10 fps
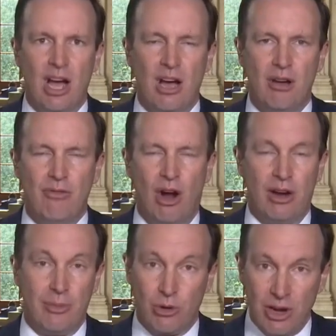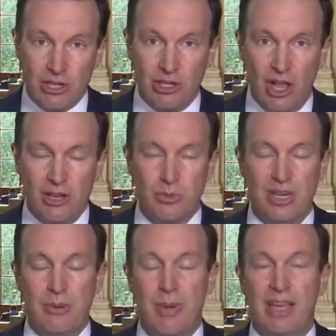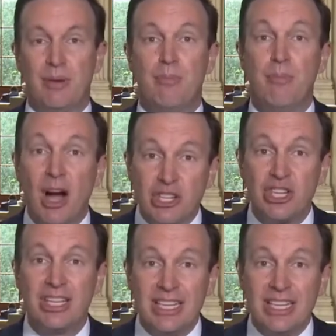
of our immigration laws. We need to make it much